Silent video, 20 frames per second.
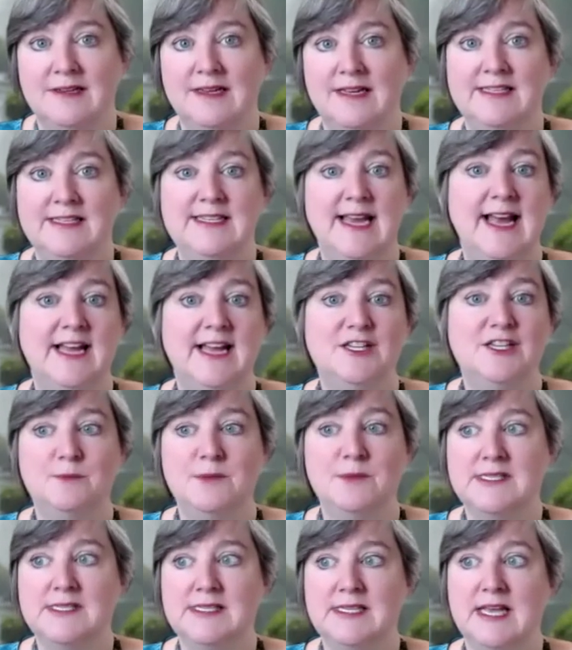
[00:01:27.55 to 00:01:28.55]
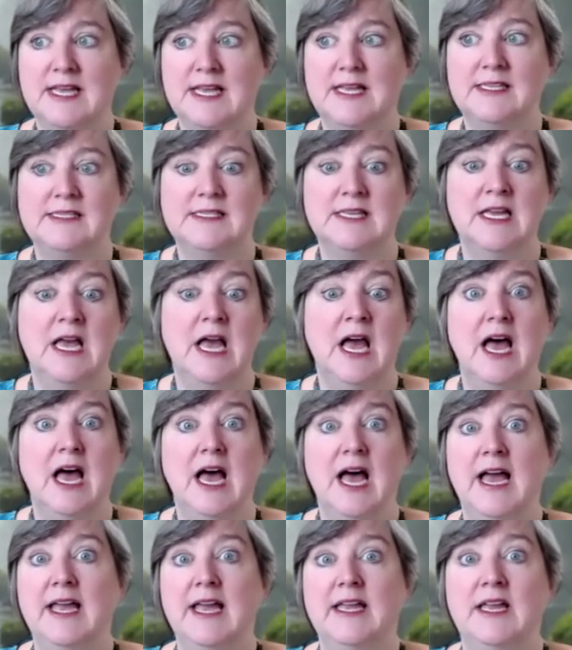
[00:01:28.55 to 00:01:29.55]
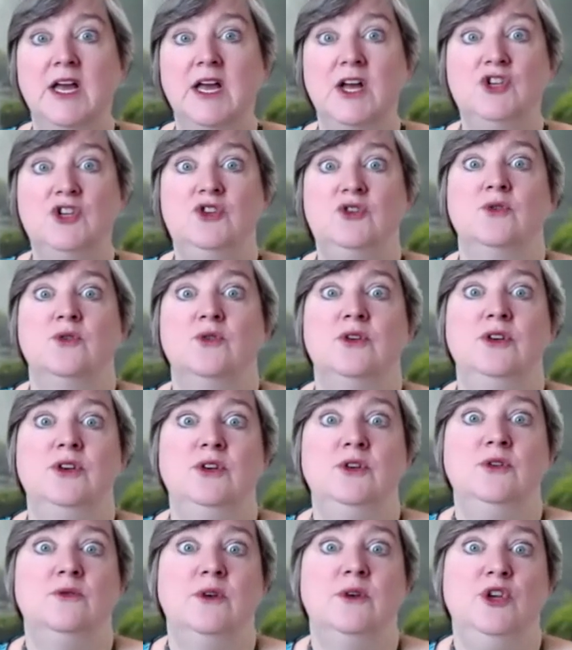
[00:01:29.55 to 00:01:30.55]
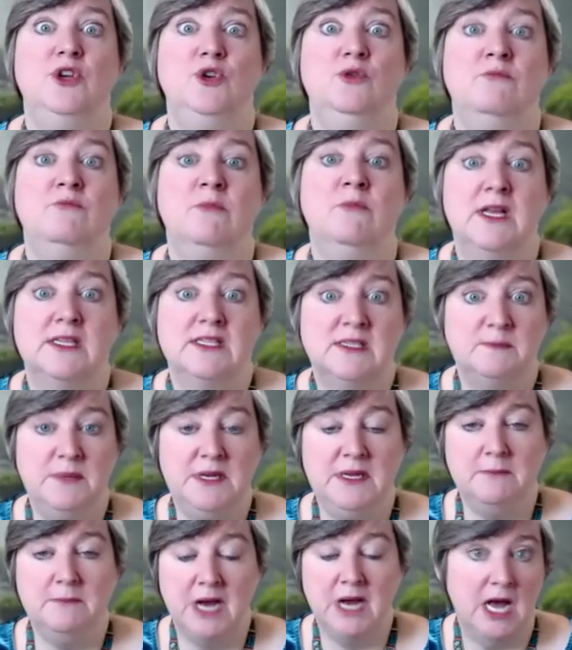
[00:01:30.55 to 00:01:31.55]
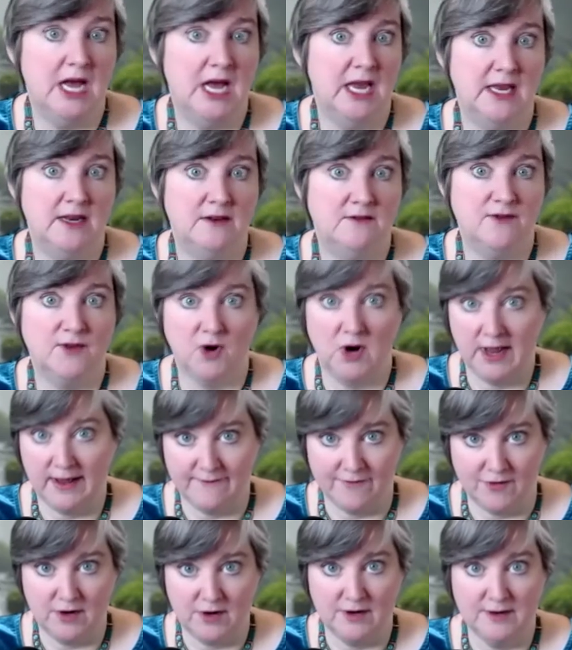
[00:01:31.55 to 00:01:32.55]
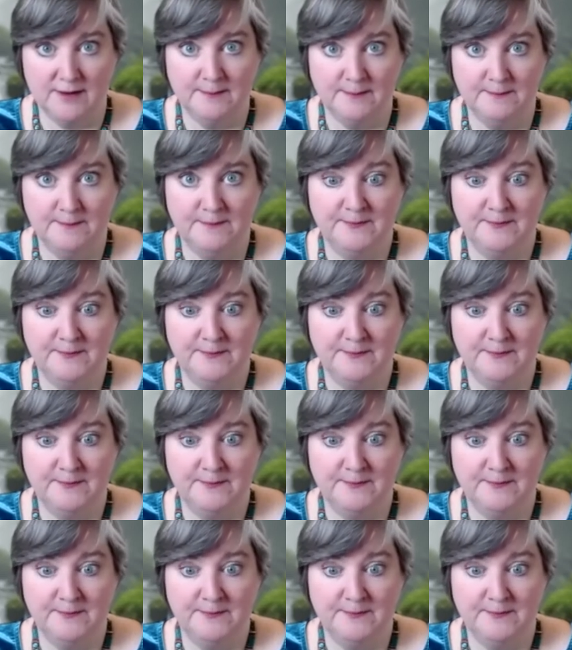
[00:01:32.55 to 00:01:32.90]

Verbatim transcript: Attachment says, I adore you and you must be mine forever.